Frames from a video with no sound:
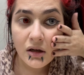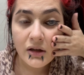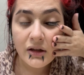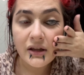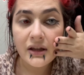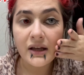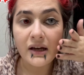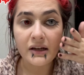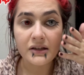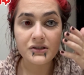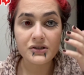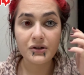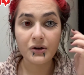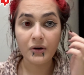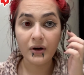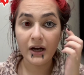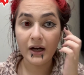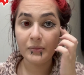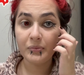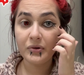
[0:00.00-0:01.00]
Yeah, so
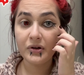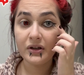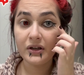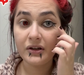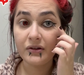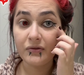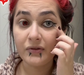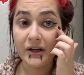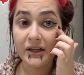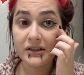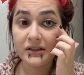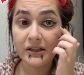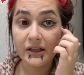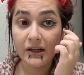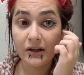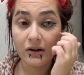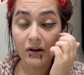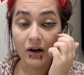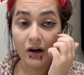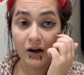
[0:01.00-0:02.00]
I put it right
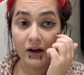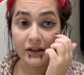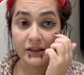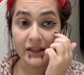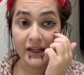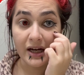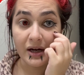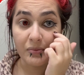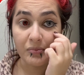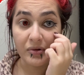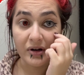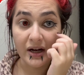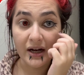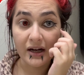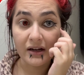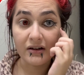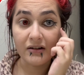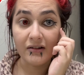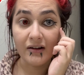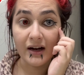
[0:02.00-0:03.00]
there on that
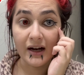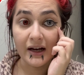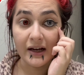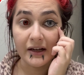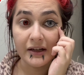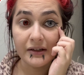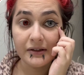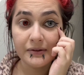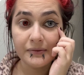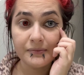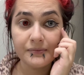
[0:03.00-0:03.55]
black line.